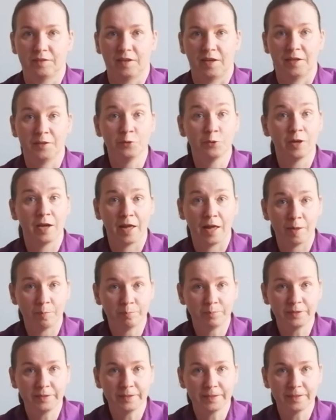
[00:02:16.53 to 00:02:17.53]
are you
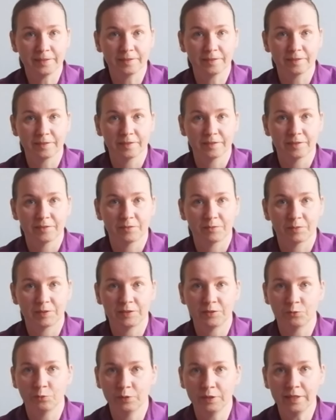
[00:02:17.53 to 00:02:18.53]
happy then? When
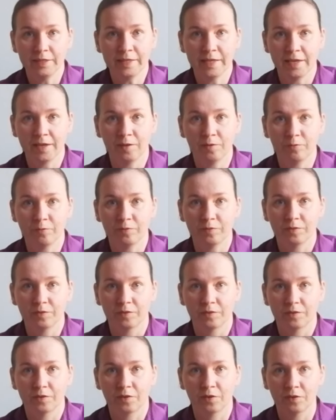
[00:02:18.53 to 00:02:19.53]
you really have
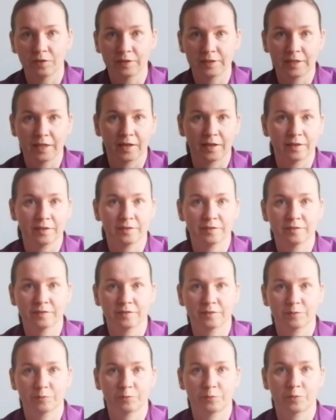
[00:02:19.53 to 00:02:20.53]
all cars
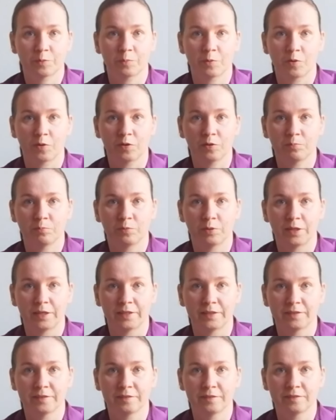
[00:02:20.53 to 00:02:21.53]
from all
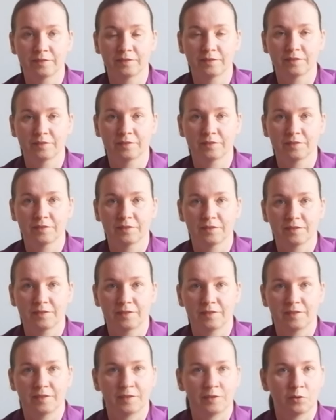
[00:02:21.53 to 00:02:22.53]
brands
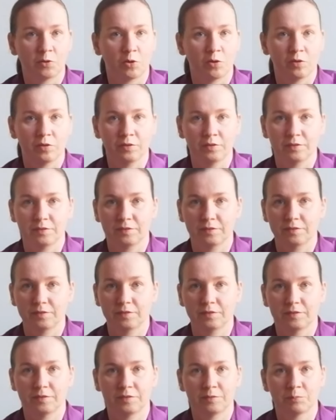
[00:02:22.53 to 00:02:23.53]
and all
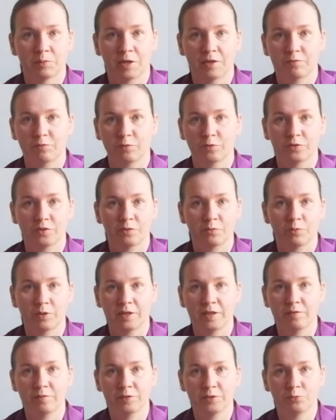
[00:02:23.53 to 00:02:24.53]
smartphones and
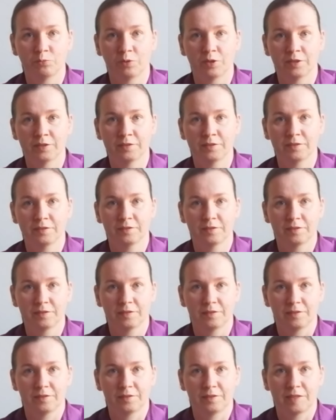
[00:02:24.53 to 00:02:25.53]
whatever you want,
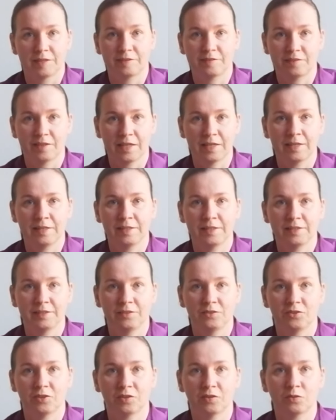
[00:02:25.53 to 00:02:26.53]
and suddenly
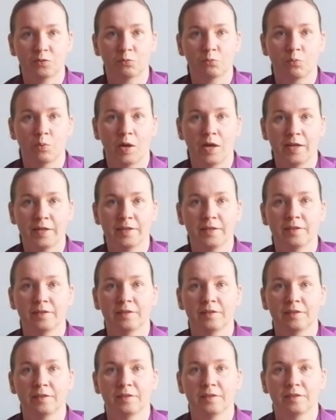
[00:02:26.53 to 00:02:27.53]
just one
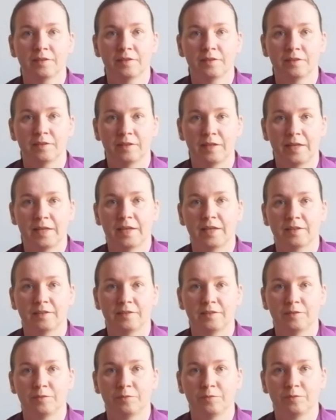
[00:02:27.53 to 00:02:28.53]

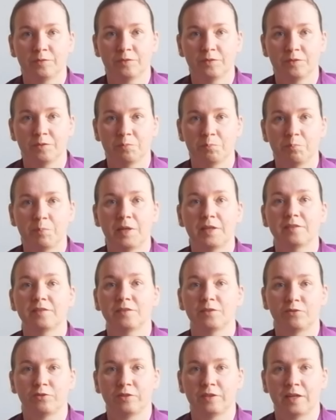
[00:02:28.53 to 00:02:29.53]
negative
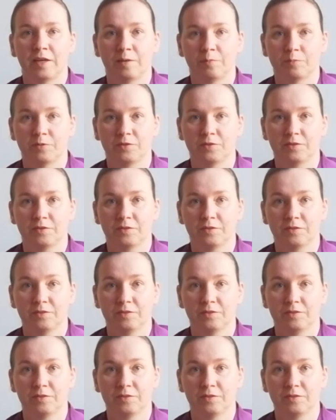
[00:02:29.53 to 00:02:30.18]
message comes